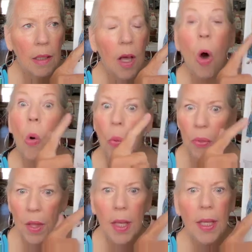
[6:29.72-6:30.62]

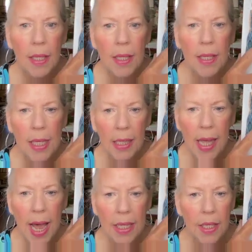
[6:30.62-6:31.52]
it's the
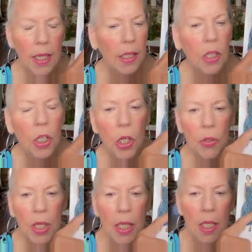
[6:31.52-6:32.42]
elastic. So
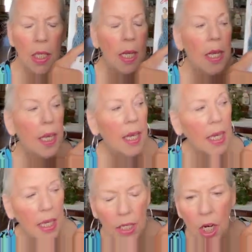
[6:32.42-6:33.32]

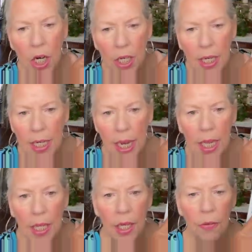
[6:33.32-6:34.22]
it's hard to
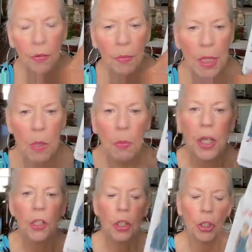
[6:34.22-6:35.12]
tell here from this
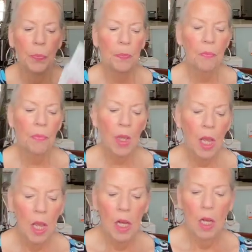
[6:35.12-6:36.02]
picture,
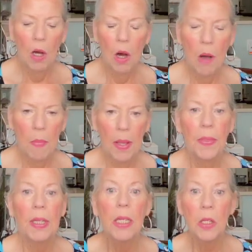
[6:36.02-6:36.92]
but
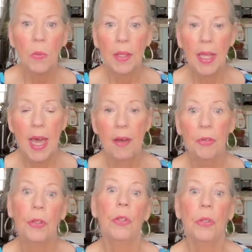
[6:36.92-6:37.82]
this is what they have
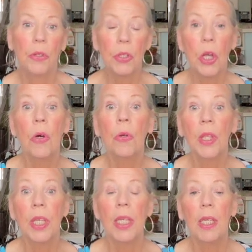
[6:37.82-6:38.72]
you do. You sew
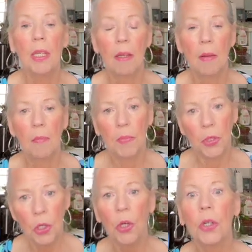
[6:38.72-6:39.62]
the
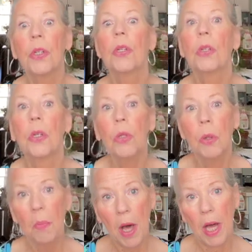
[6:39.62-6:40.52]
skirt to the
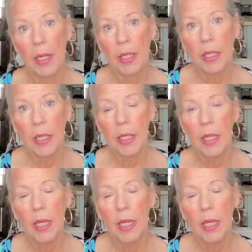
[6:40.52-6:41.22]
bodice,